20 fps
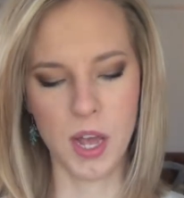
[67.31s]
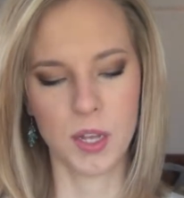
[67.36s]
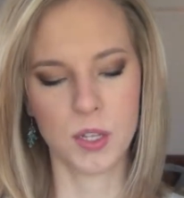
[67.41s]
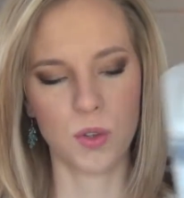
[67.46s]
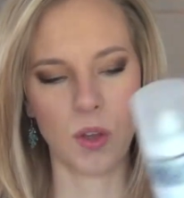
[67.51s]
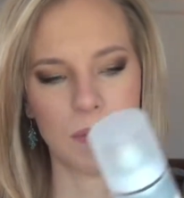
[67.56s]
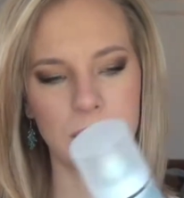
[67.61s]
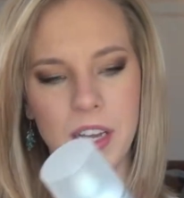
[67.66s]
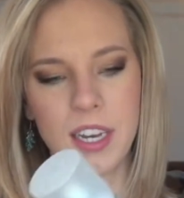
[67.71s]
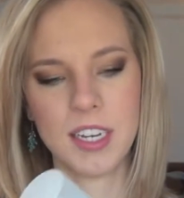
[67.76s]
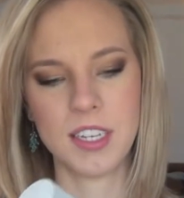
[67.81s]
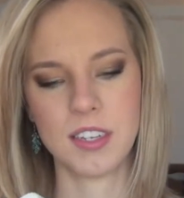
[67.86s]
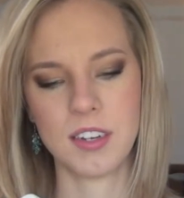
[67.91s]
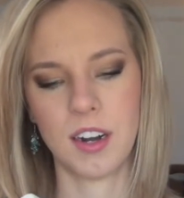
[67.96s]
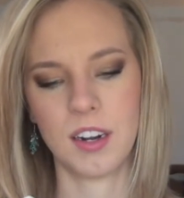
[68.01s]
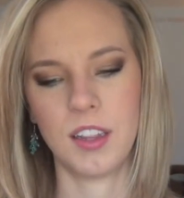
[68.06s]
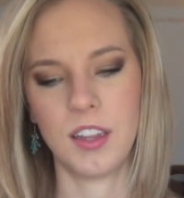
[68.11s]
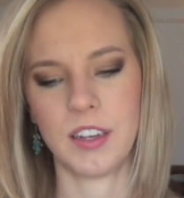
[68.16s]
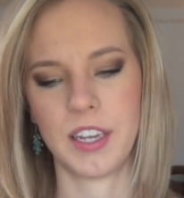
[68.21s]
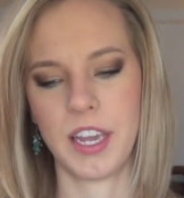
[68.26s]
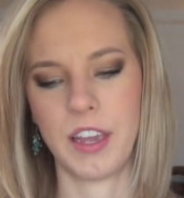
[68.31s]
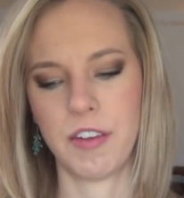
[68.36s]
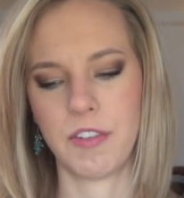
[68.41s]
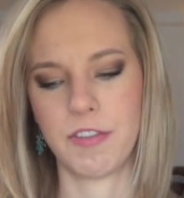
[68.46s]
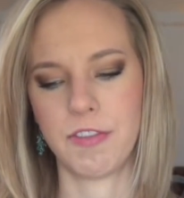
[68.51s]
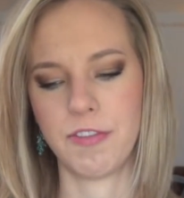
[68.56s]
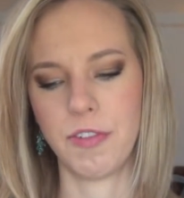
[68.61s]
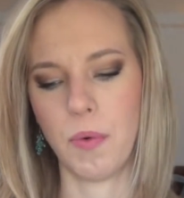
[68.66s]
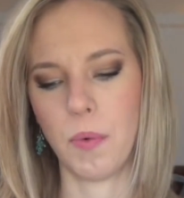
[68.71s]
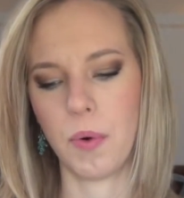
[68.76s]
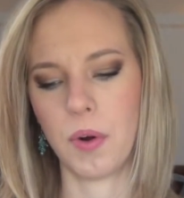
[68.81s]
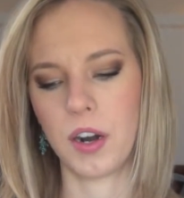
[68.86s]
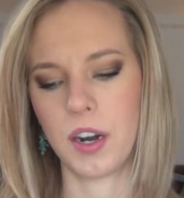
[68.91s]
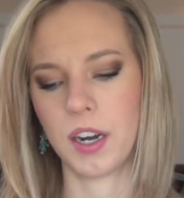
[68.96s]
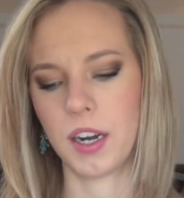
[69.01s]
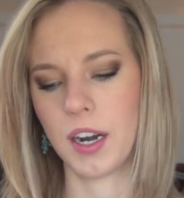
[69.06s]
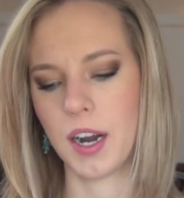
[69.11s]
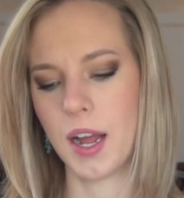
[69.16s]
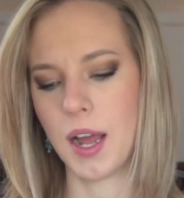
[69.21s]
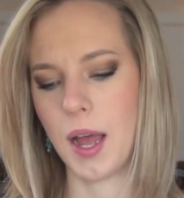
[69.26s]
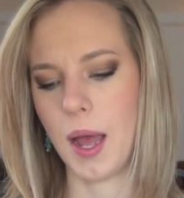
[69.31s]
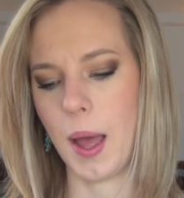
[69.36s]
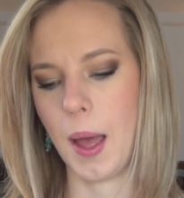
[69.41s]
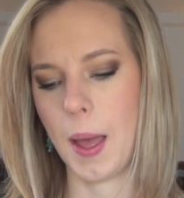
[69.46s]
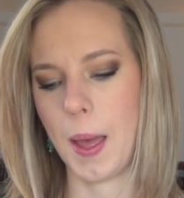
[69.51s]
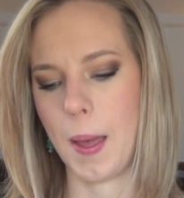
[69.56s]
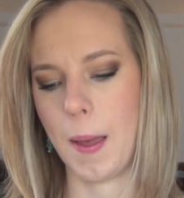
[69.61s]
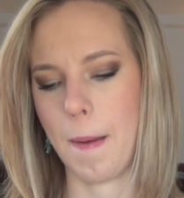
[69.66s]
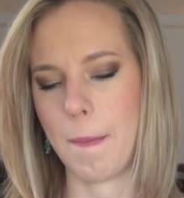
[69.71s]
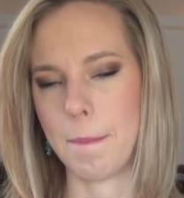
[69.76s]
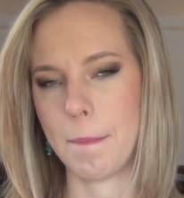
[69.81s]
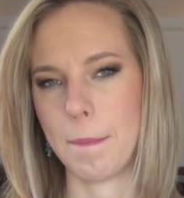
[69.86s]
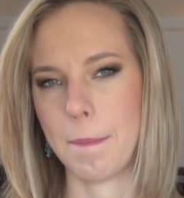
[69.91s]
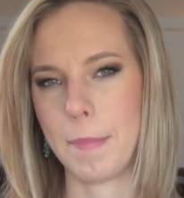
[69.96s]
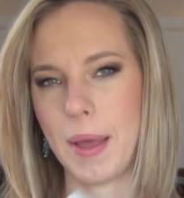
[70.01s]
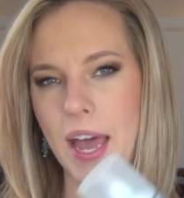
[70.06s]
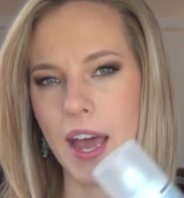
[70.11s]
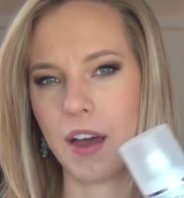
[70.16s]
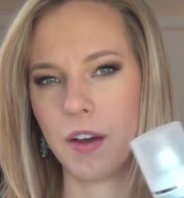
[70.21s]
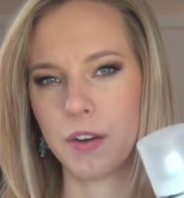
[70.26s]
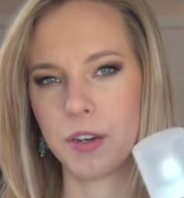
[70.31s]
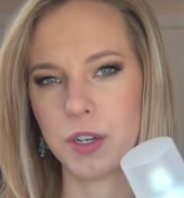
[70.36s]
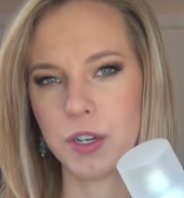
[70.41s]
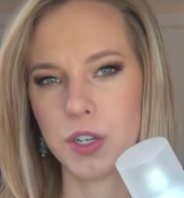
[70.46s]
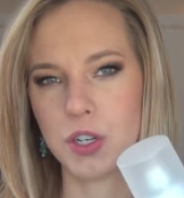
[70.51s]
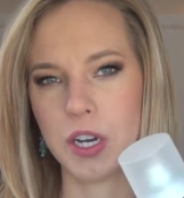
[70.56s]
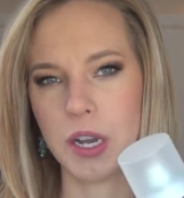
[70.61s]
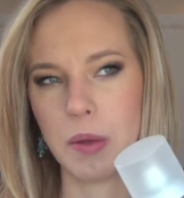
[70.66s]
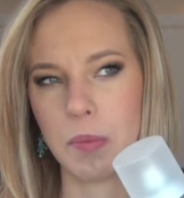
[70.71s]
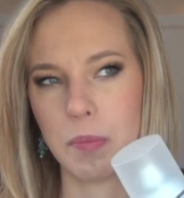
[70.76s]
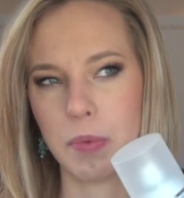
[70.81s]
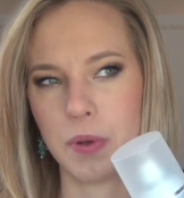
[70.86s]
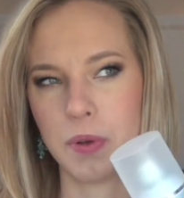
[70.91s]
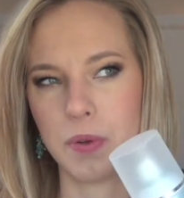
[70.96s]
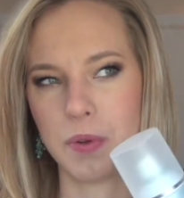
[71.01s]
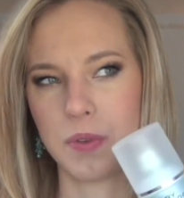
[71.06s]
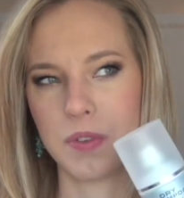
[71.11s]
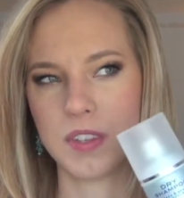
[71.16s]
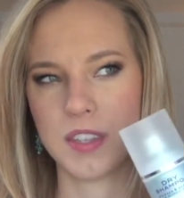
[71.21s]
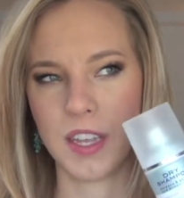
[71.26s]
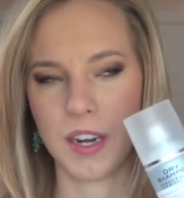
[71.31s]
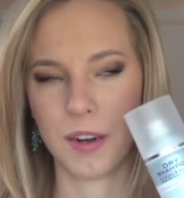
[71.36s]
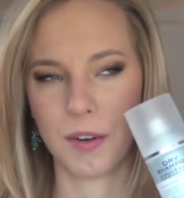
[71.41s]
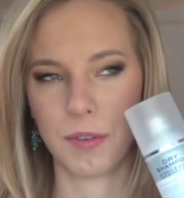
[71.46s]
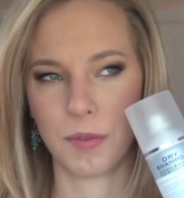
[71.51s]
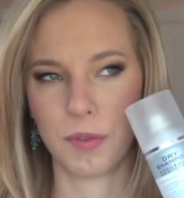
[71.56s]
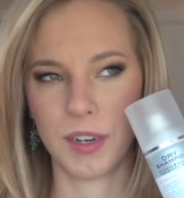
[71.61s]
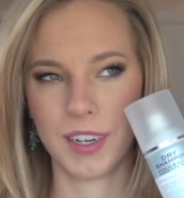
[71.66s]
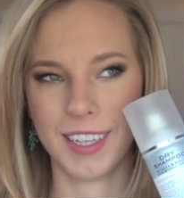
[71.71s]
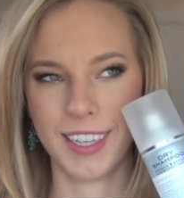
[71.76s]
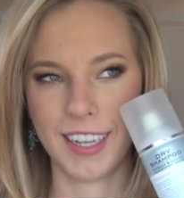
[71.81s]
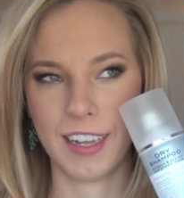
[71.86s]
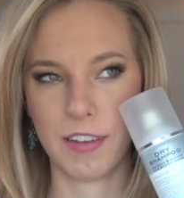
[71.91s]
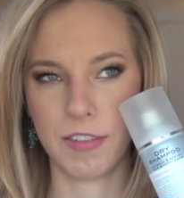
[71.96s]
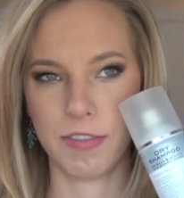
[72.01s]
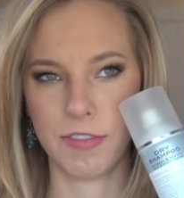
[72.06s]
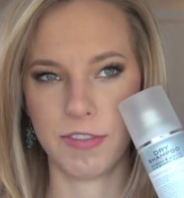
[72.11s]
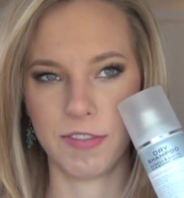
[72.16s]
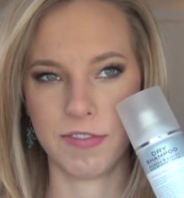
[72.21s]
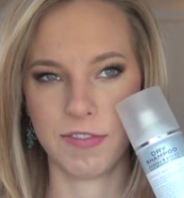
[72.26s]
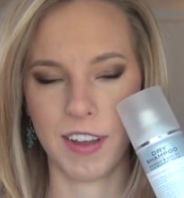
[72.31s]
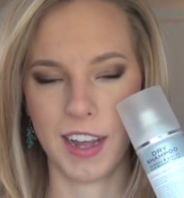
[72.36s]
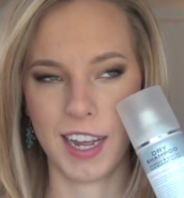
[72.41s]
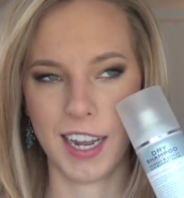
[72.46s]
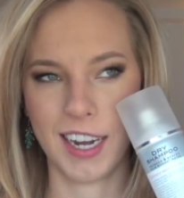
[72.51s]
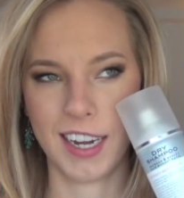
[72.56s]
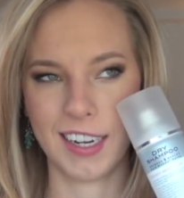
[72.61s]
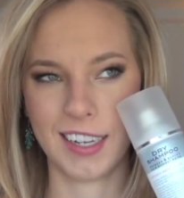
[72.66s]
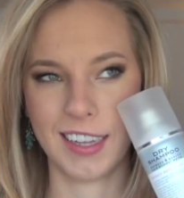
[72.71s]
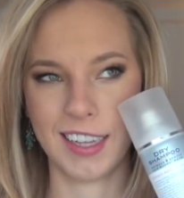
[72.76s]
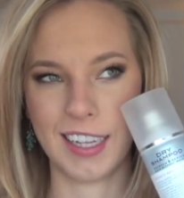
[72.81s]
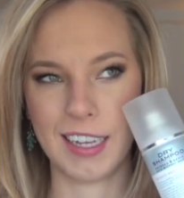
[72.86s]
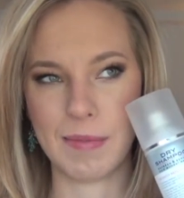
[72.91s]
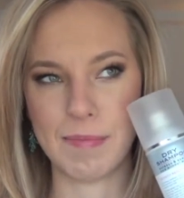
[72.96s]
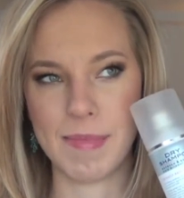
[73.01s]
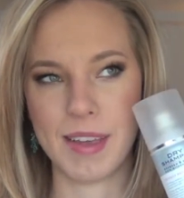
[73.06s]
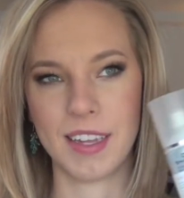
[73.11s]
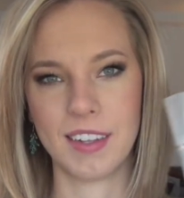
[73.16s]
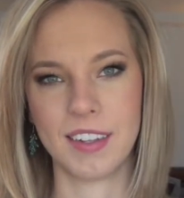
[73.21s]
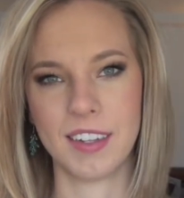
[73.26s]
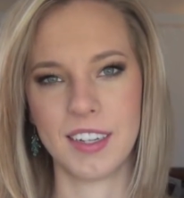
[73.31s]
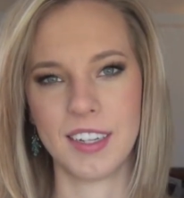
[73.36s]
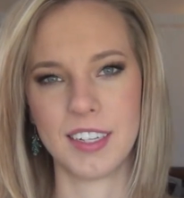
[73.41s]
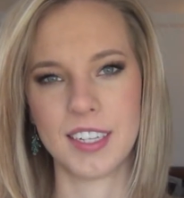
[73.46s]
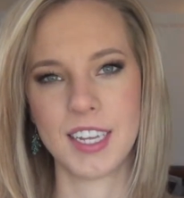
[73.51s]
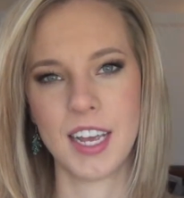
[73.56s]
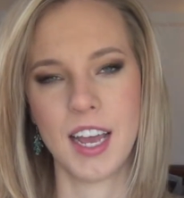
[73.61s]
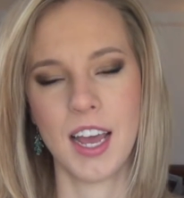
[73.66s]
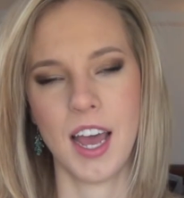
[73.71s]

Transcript: So I'm gonna start looking for powder shampoos that are really finely milled.